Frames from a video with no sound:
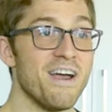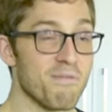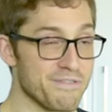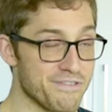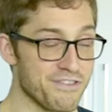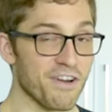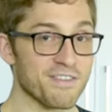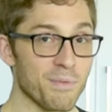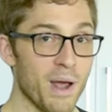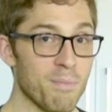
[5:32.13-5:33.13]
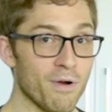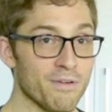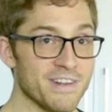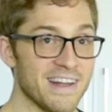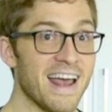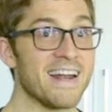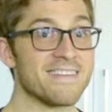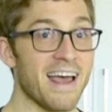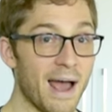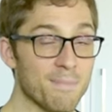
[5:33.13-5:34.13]
It was just whey protein. And
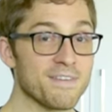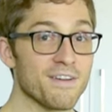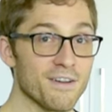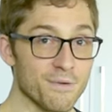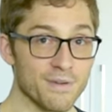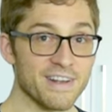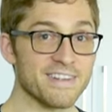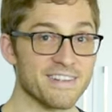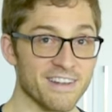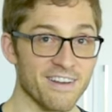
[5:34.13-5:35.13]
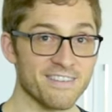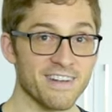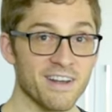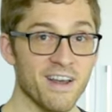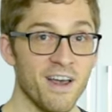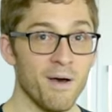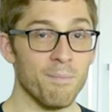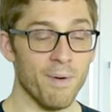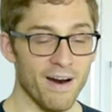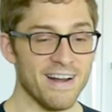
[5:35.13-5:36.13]
it's absolutely disgusting,
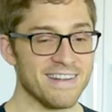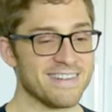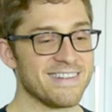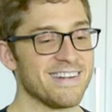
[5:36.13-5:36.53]
but